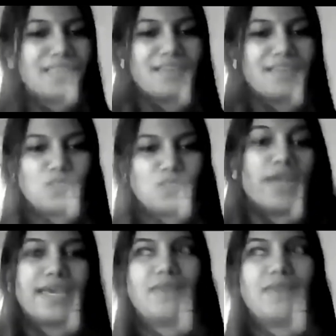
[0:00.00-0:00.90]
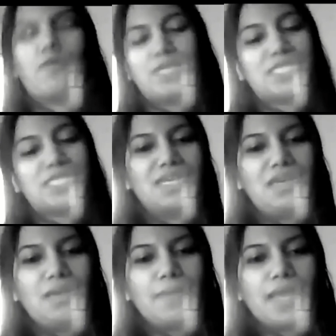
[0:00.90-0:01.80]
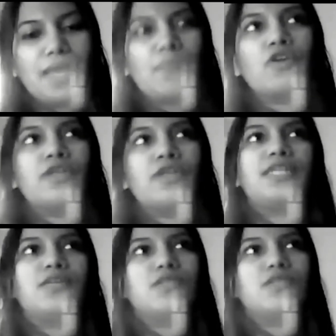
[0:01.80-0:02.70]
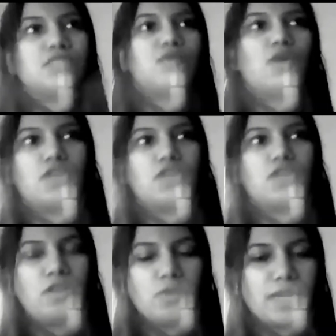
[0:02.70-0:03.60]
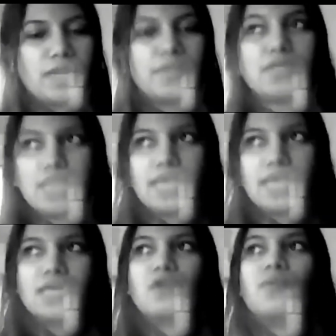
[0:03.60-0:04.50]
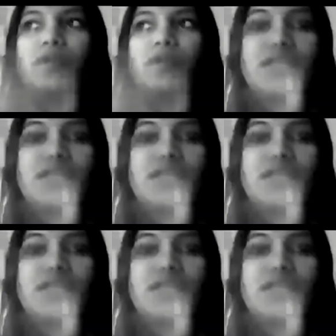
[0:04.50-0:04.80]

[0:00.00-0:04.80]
get there, is what I can promise. But I'm not going to tell you this is what you want to look like, because I cannot